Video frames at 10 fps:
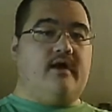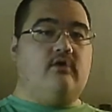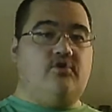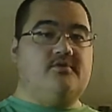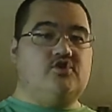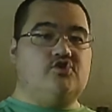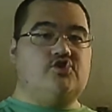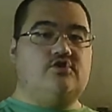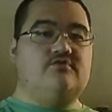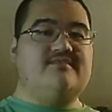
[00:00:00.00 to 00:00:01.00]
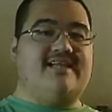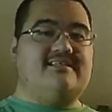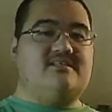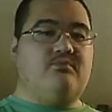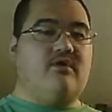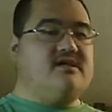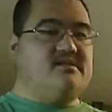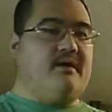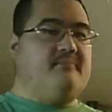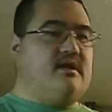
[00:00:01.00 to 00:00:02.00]
where you put your shoes. That's
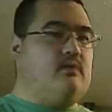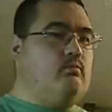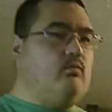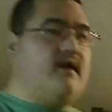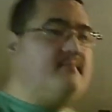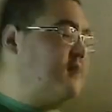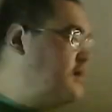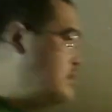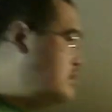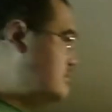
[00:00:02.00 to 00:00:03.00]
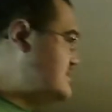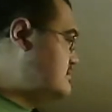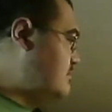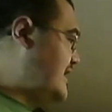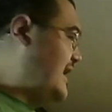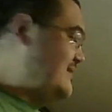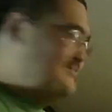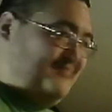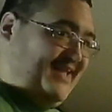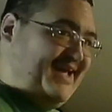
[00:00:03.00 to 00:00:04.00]
it's probably what ma what what okay,
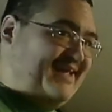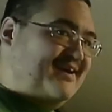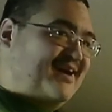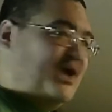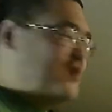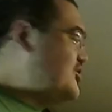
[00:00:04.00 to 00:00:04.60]
okay a